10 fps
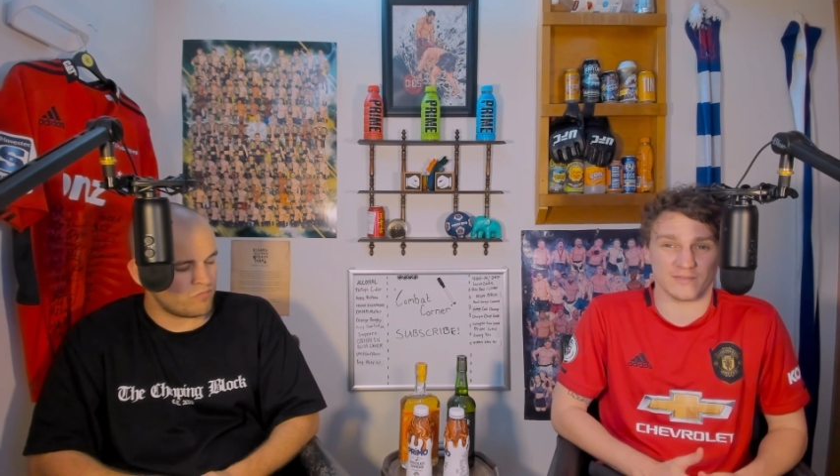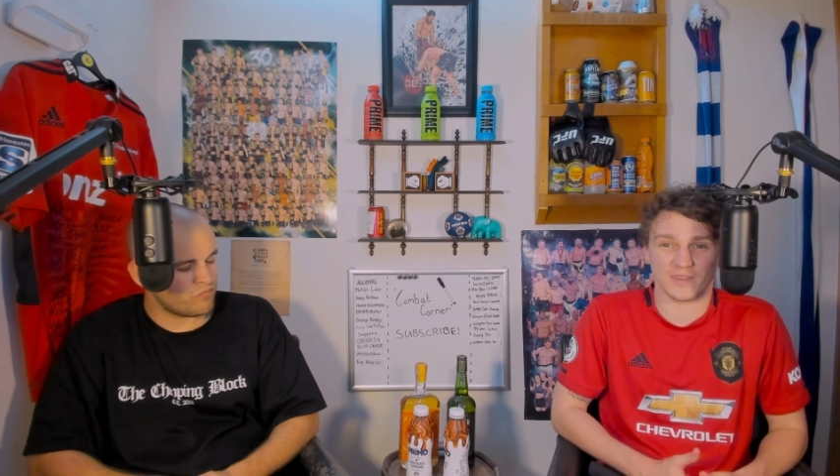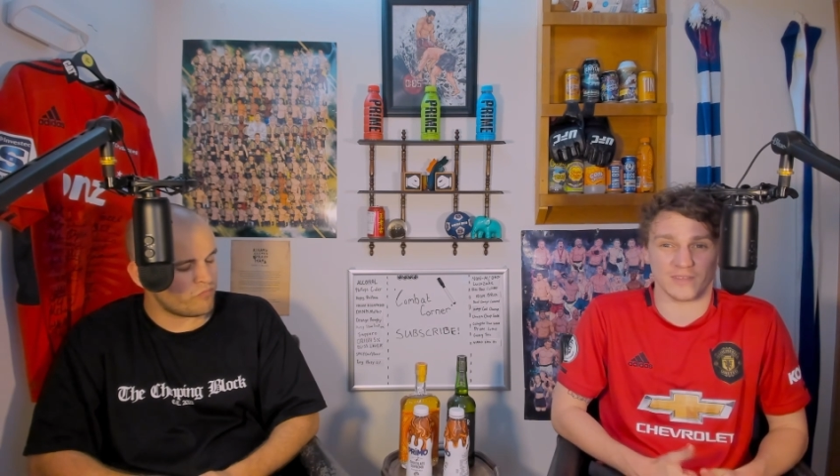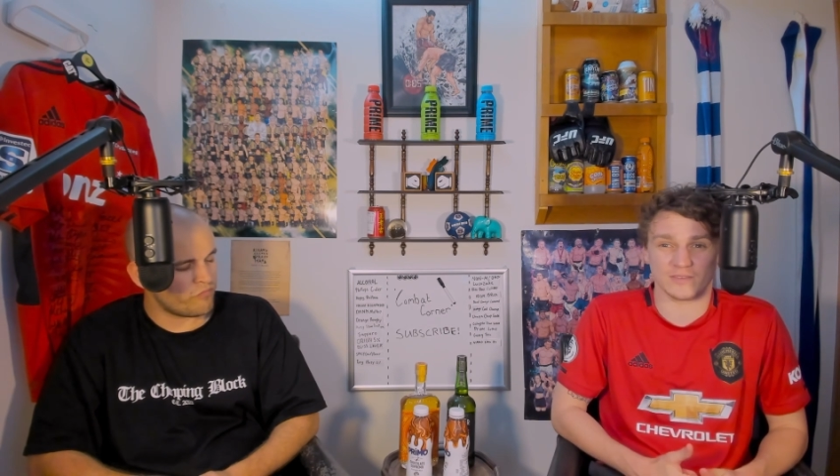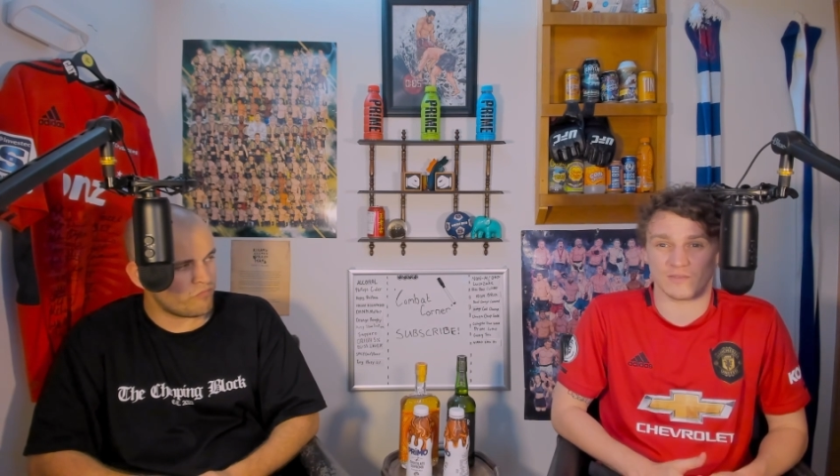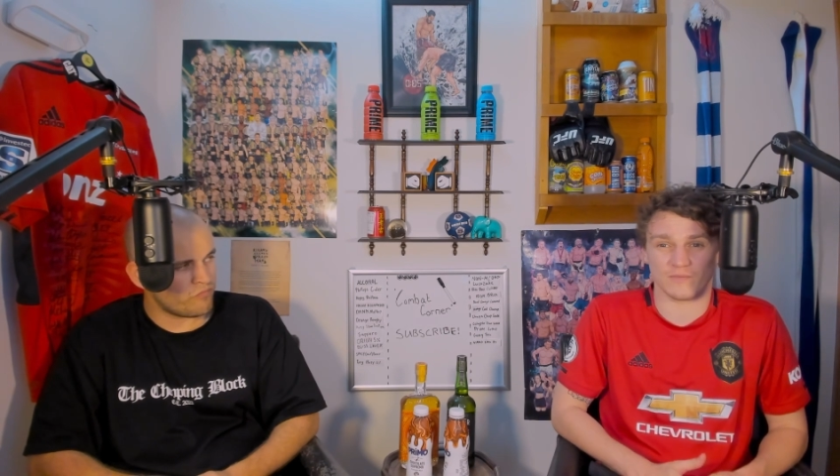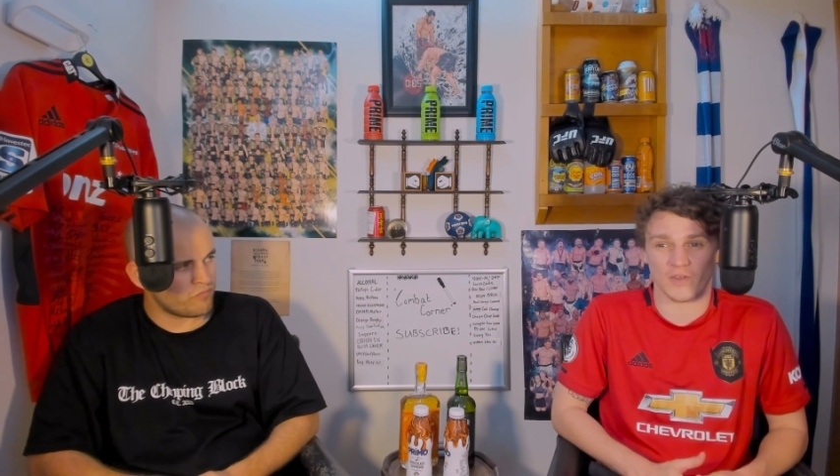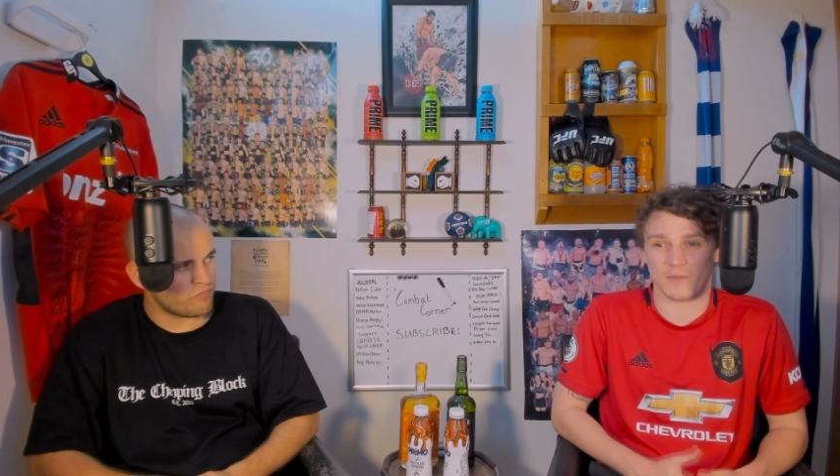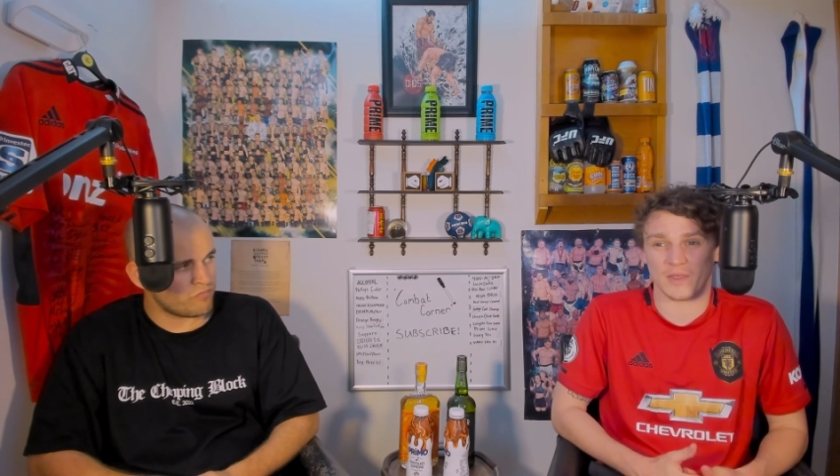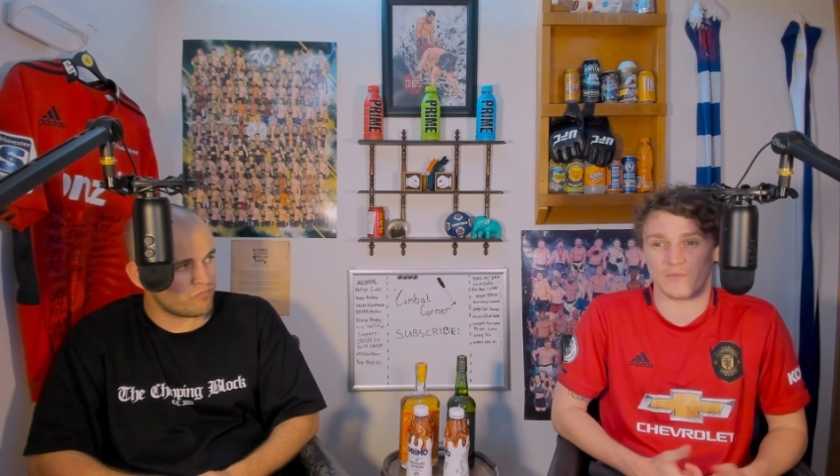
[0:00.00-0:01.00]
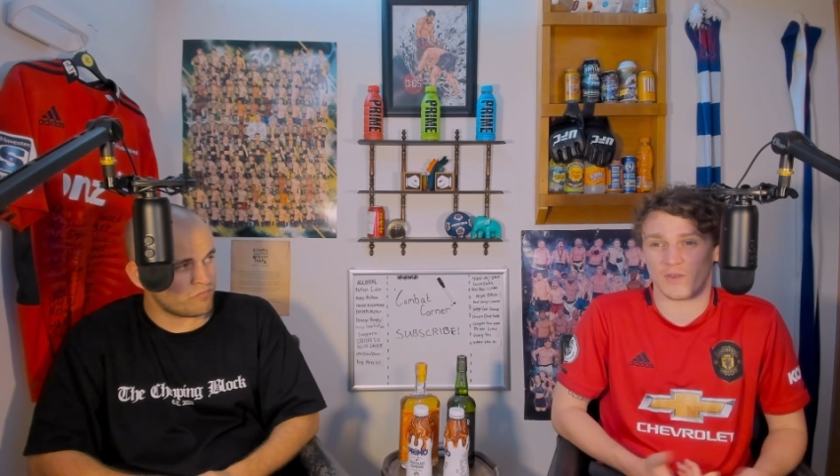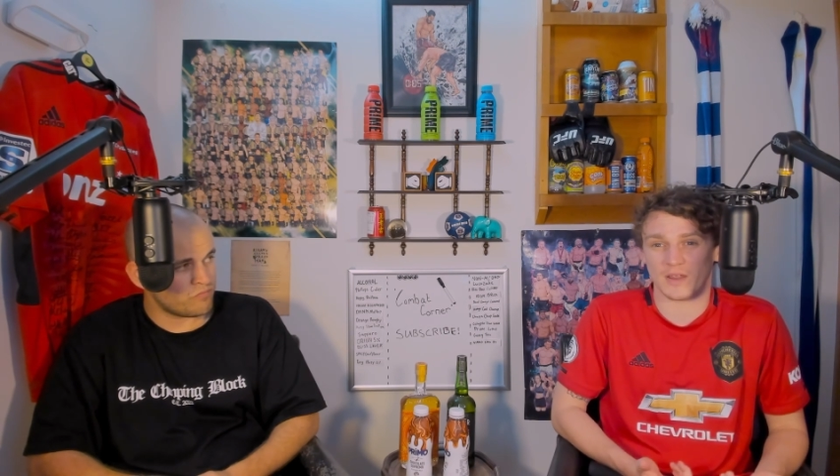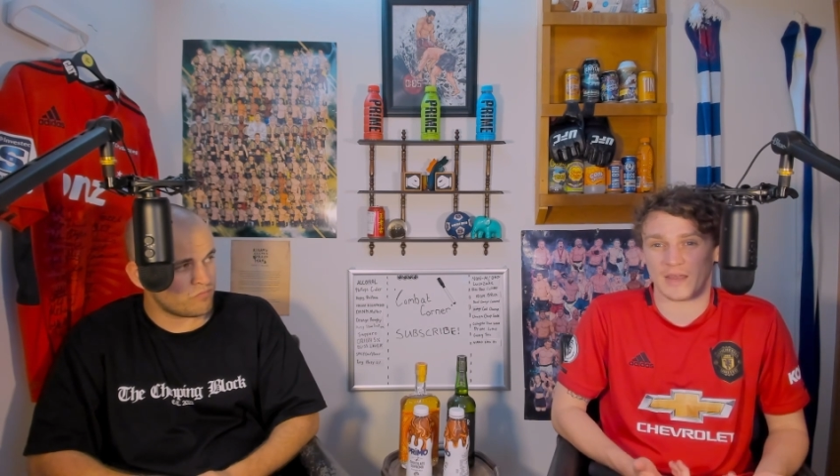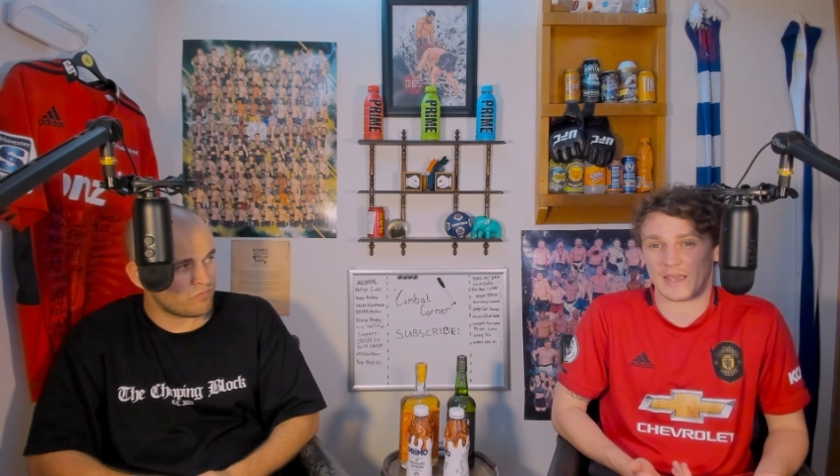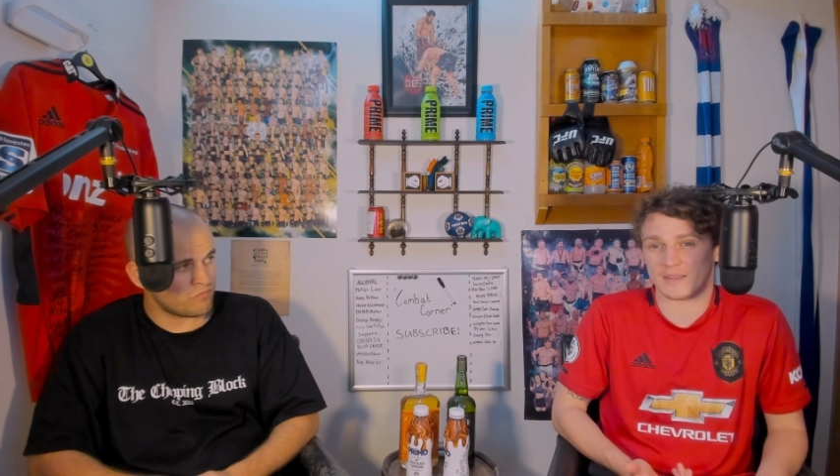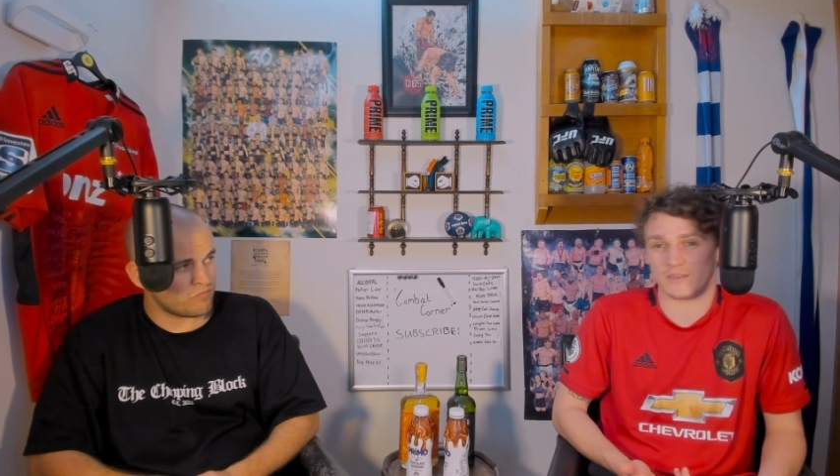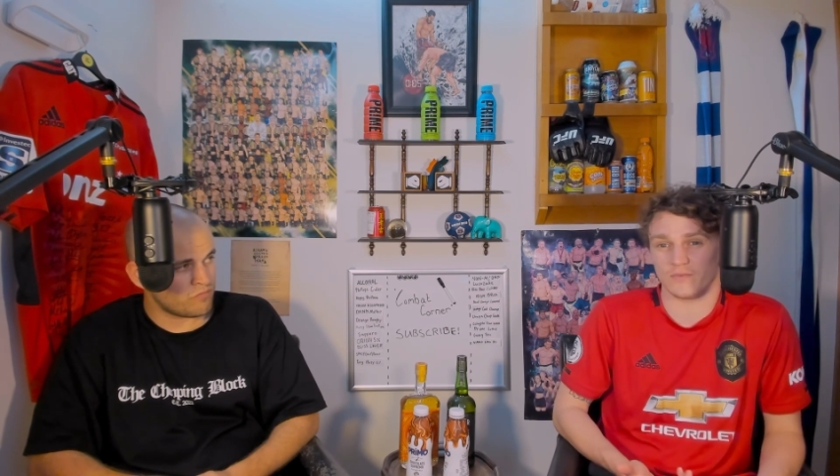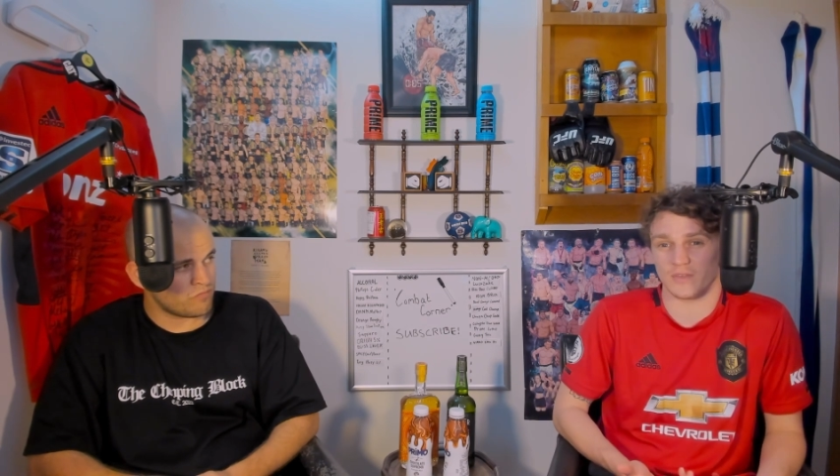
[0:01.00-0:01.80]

he's been very inactive,